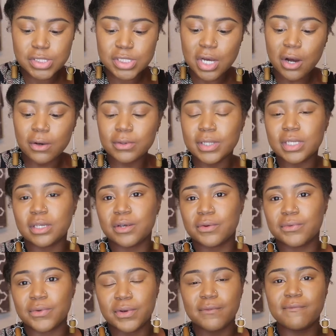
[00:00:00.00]
totally
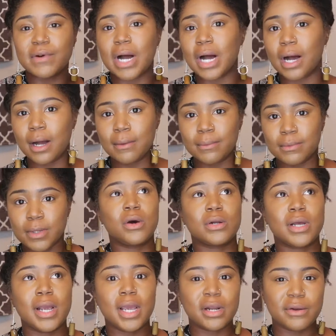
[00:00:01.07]
different vibe. So
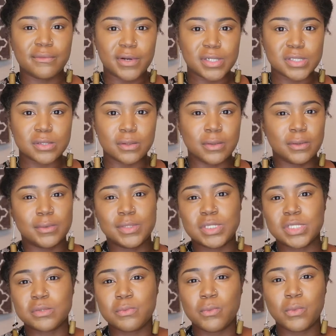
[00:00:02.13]
on our anniversary, we were just